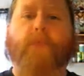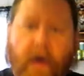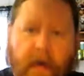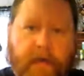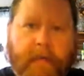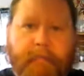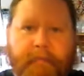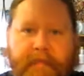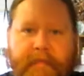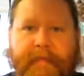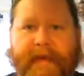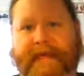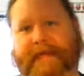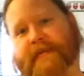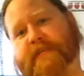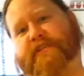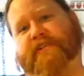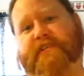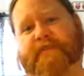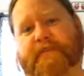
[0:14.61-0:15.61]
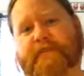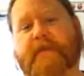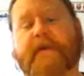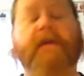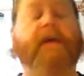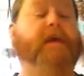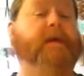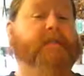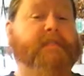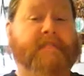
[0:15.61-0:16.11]
welcome to my kitchen.
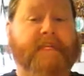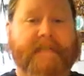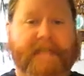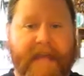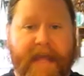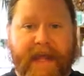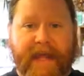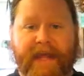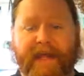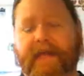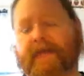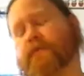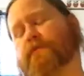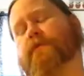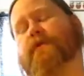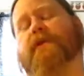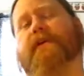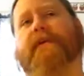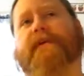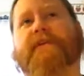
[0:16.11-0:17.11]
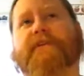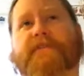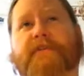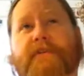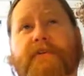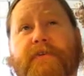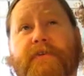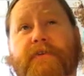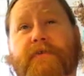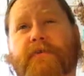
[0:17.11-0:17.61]
Today we're gonna
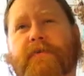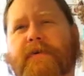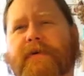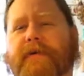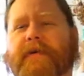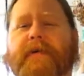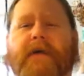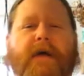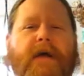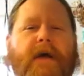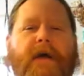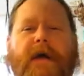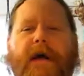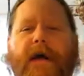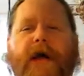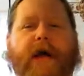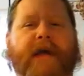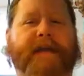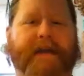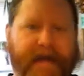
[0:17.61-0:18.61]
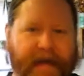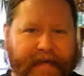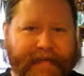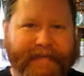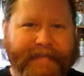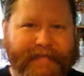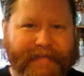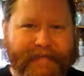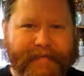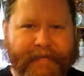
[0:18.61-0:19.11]
do a
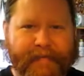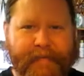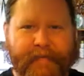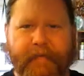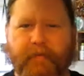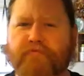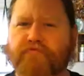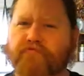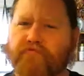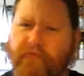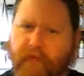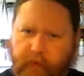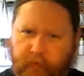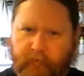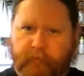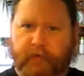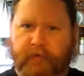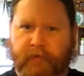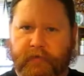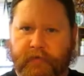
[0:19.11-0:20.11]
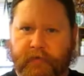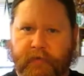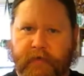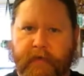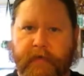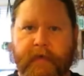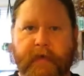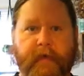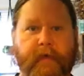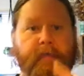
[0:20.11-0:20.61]
nice roast
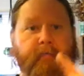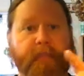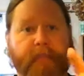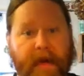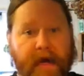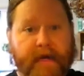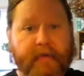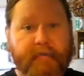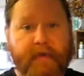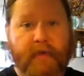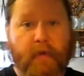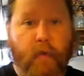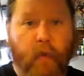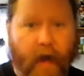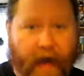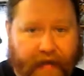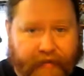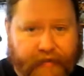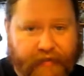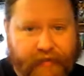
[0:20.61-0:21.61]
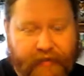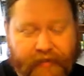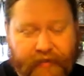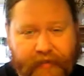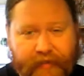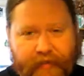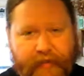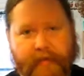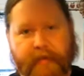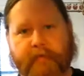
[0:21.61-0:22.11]
by request
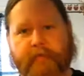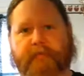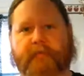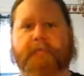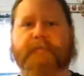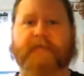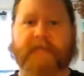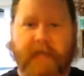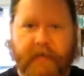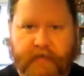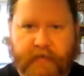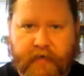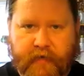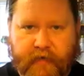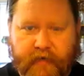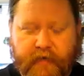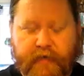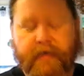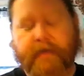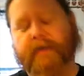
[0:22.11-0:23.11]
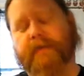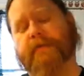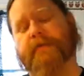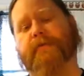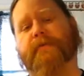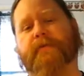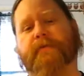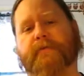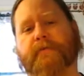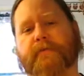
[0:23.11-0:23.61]
from Sandra,
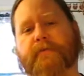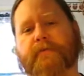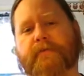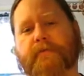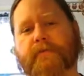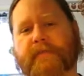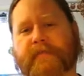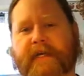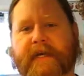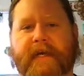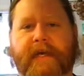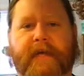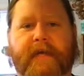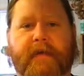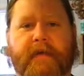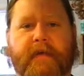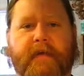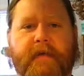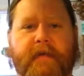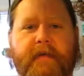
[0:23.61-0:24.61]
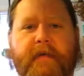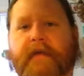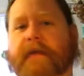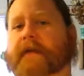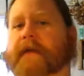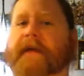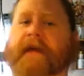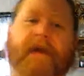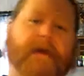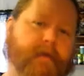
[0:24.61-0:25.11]
who said,
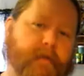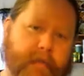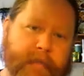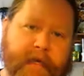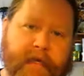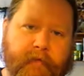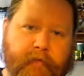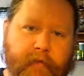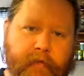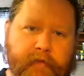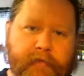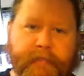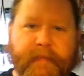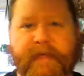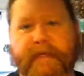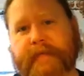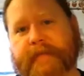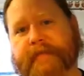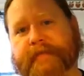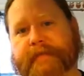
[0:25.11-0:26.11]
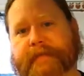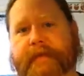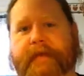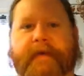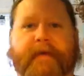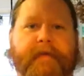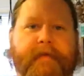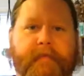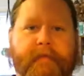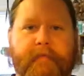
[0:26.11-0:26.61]
how do I make a roast because
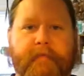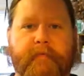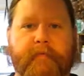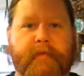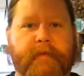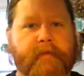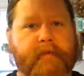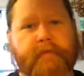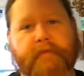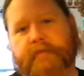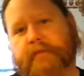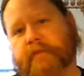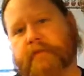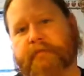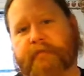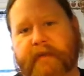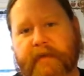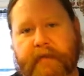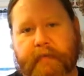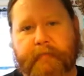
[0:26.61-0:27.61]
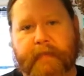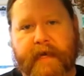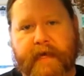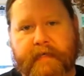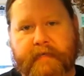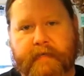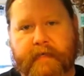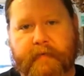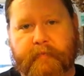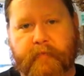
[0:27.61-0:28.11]
I don't want to use those fucking bags
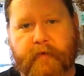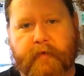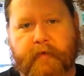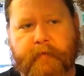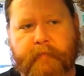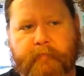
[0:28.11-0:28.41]
anymore.